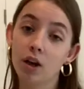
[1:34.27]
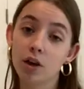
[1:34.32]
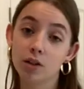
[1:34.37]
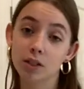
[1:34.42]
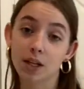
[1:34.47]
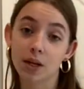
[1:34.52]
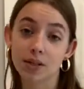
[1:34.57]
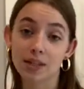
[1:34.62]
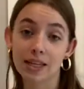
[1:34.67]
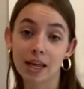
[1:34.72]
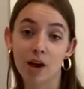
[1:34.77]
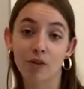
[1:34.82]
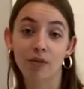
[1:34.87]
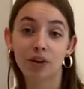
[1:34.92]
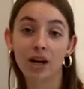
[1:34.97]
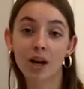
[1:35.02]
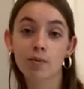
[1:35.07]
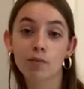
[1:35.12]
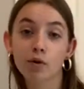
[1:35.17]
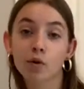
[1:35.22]
So that's
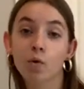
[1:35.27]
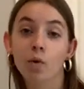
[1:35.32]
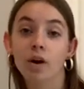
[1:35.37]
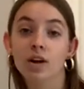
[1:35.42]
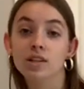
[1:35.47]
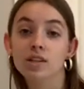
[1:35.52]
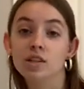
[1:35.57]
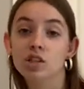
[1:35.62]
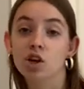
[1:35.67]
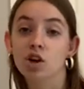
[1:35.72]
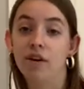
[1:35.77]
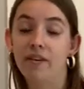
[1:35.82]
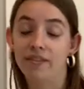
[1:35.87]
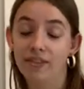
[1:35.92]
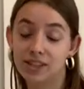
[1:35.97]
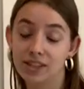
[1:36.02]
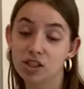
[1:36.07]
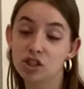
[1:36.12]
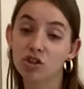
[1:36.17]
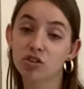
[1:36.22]
outfit number one. So if
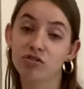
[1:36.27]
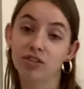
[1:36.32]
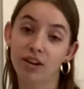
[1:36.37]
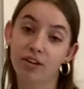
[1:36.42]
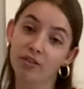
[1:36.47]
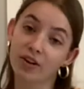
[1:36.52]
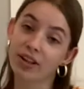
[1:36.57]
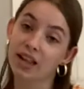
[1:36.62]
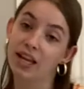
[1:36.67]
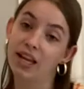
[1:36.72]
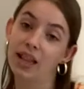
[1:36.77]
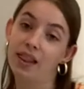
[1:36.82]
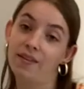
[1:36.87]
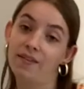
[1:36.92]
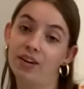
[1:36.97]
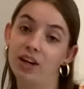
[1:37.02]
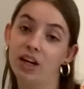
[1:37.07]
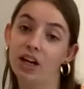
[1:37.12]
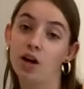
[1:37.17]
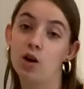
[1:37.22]
this is your favorite at the end of
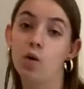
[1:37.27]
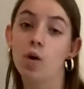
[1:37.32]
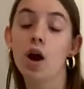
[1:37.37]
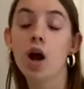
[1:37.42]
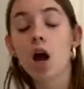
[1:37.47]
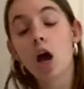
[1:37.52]
the video,